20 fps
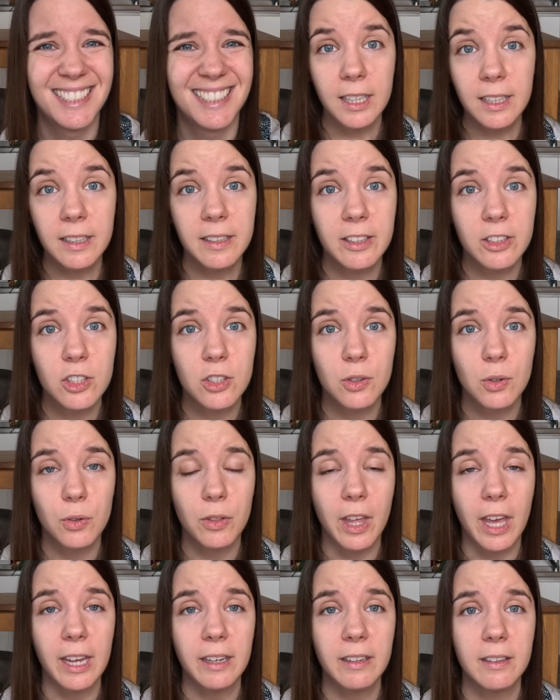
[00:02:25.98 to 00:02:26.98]
In addition to
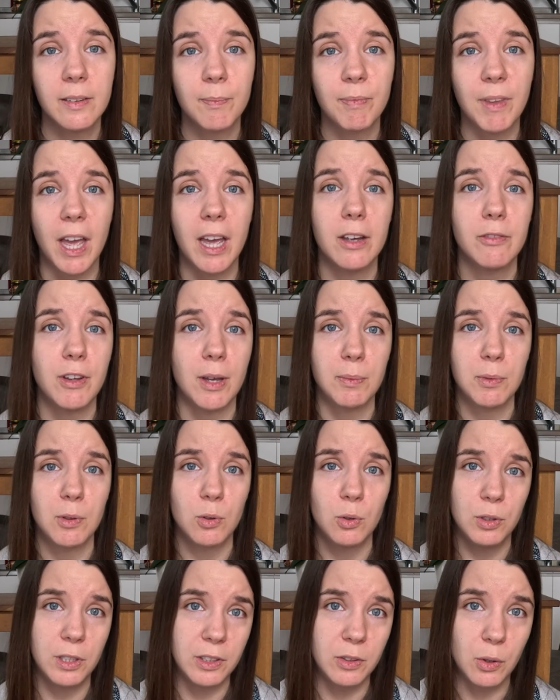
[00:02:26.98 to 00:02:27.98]
that, I have
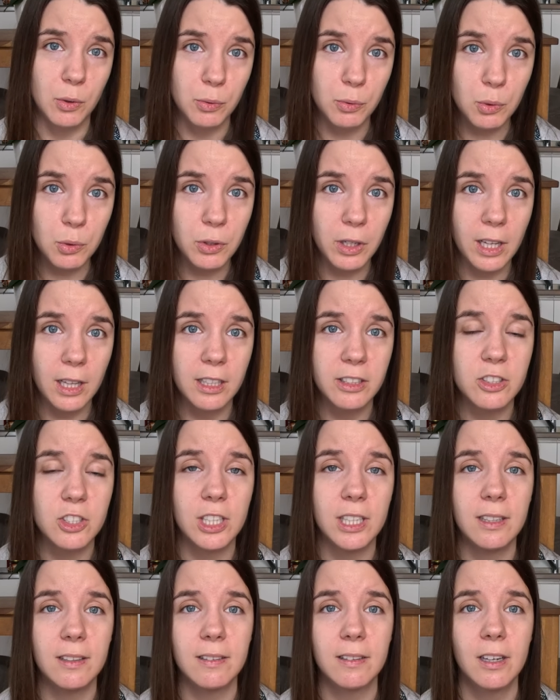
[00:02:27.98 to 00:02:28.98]
absolutely no food
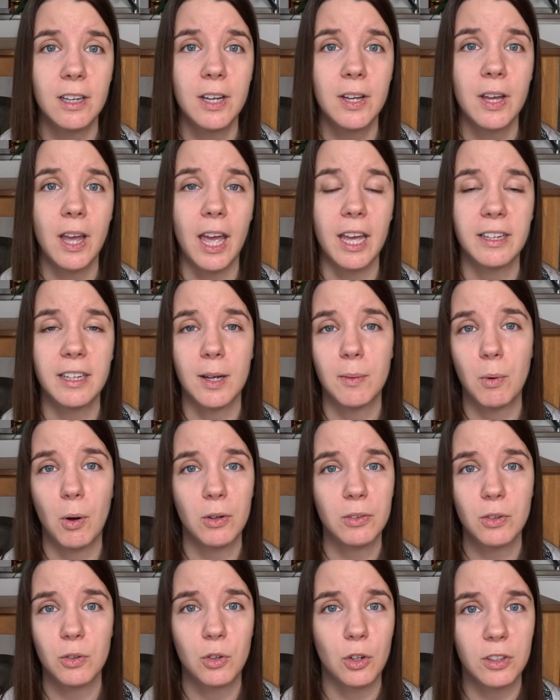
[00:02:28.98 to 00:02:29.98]
allergies and I'm
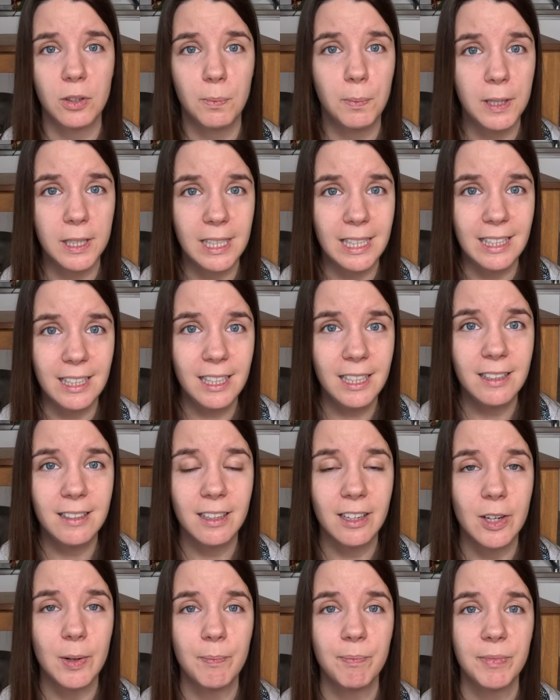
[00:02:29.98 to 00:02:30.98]
also not a picky
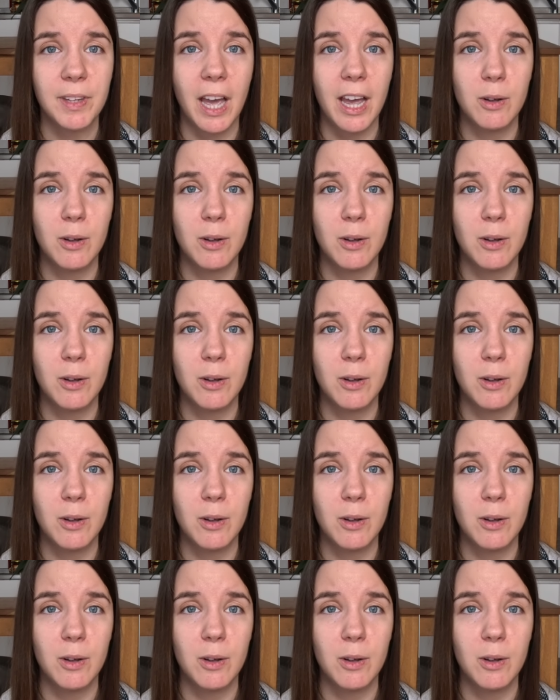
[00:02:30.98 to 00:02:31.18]
eater.